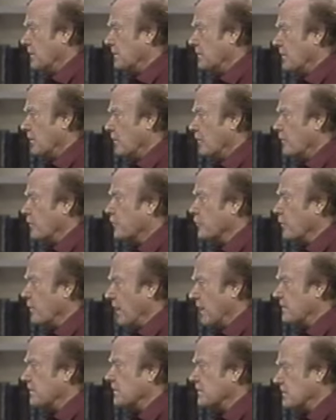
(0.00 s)
Yes.
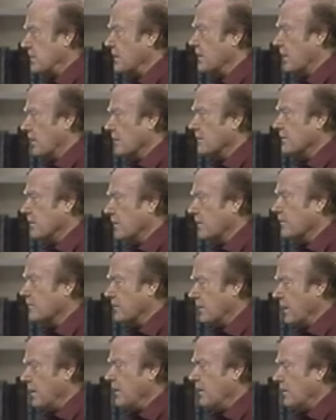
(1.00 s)
Throughout the scale. Yes.
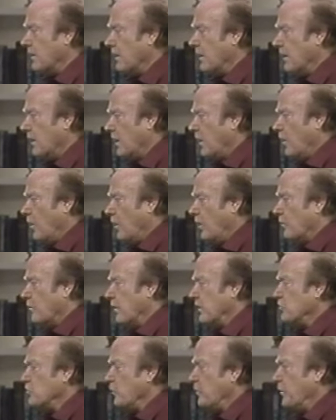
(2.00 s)
Okay.
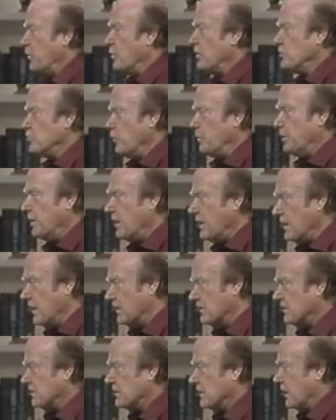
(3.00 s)
Would you, would you play a,
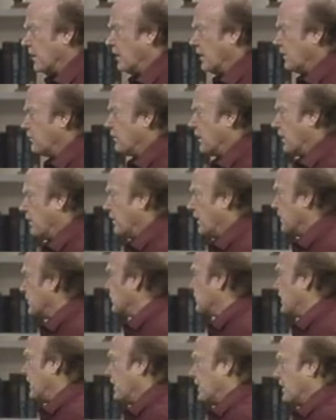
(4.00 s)
a, a
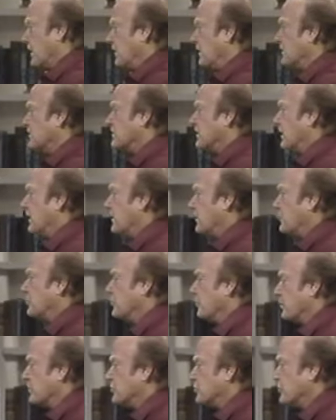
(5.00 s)
scale, any scale that
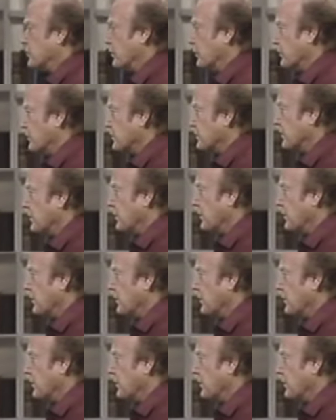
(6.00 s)
you would choose?